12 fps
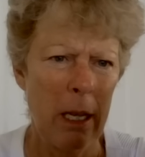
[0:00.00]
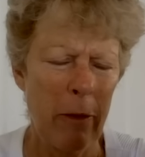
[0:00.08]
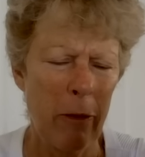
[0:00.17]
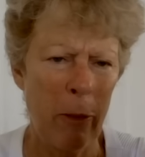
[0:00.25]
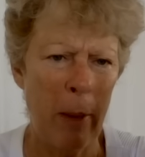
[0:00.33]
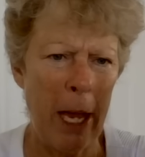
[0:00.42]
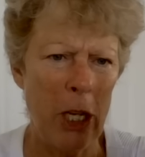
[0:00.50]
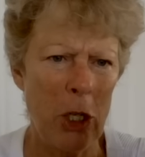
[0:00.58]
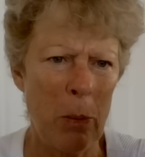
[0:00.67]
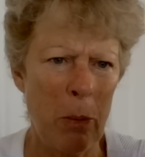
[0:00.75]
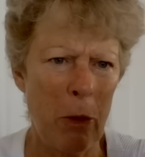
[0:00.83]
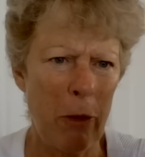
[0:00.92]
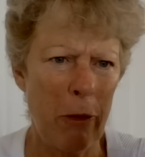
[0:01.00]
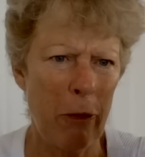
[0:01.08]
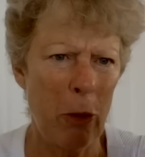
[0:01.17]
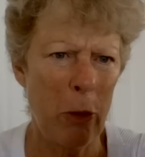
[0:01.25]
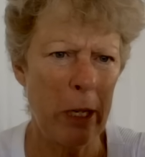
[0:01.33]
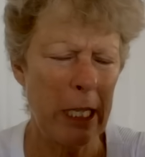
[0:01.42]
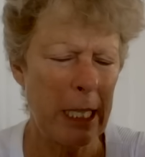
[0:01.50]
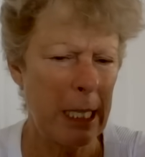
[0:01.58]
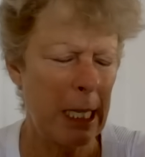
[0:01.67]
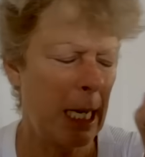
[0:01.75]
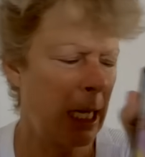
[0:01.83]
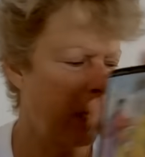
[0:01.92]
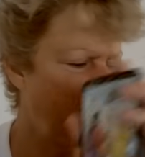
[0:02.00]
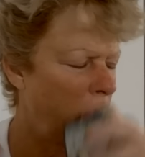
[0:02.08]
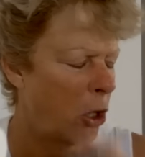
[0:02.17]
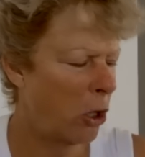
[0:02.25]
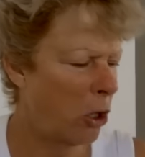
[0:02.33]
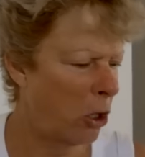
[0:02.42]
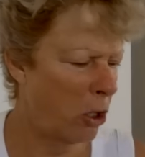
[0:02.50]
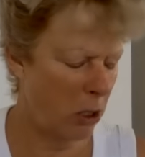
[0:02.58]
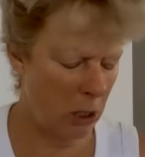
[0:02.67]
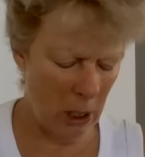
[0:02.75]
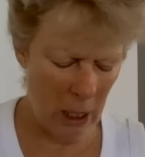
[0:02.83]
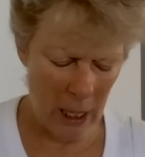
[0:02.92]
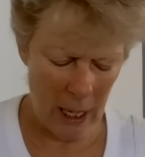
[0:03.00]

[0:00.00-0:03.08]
The information brought forward and seen and heard.